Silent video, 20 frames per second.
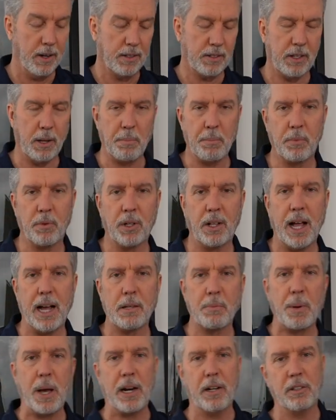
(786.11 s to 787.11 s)
Some
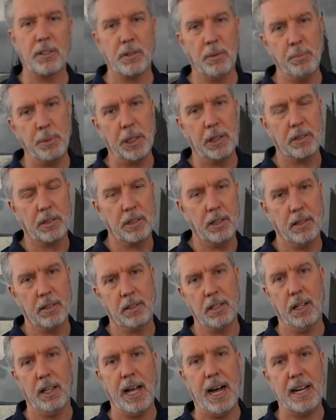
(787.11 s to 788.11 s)
glass panels are built to,
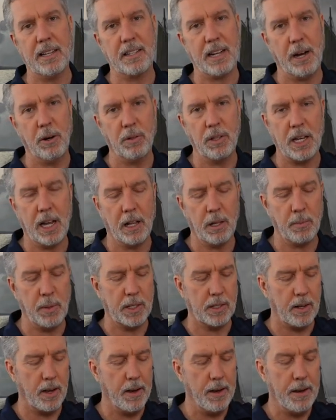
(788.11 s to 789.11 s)
to last out in the
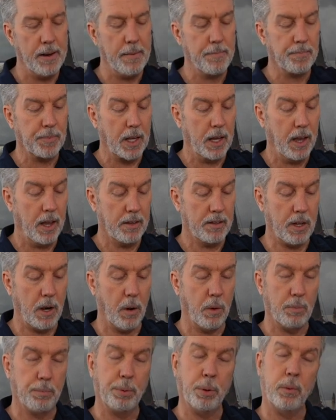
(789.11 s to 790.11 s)
elements.
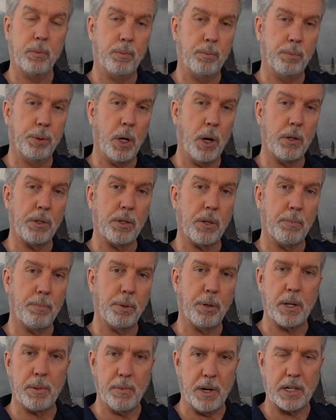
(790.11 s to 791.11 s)
So pros are
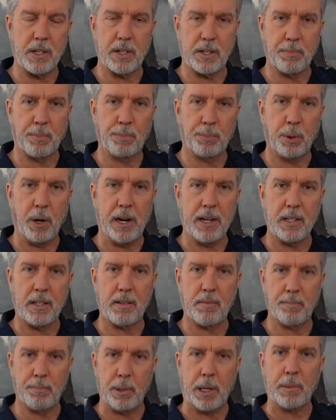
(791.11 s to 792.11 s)
pretty much
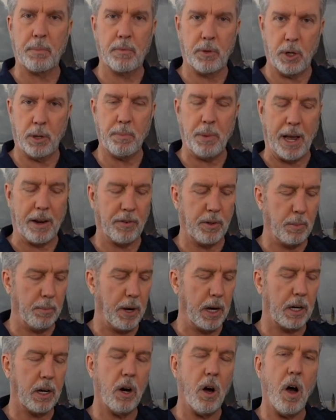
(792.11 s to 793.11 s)
price, big, good bang for the
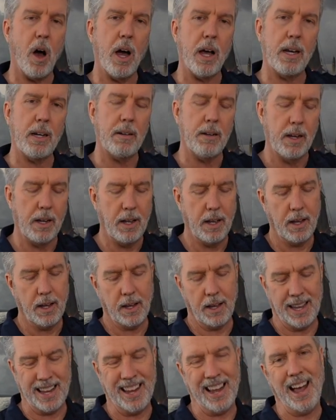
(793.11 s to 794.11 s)
buck. Con,
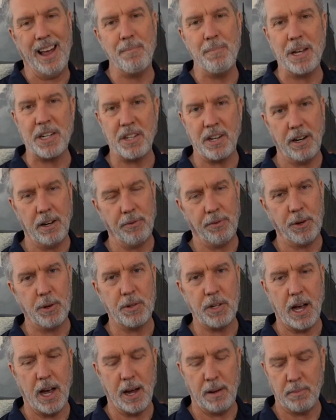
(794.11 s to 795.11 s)
I mentioned it a few
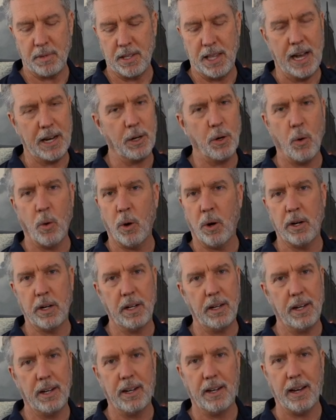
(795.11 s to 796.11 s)
times, that
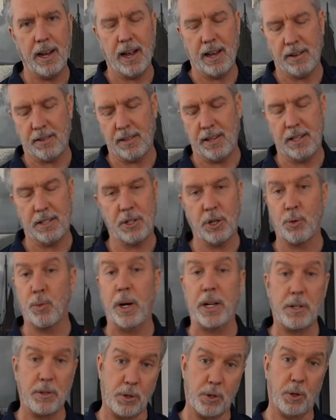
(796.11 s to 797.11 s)
cord uh, is just
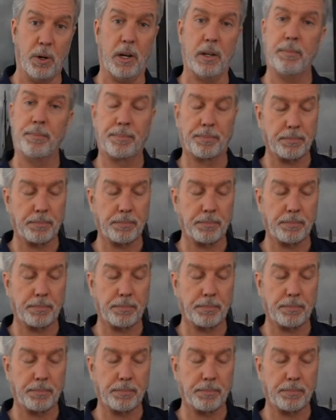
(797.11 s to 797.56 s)
way too short.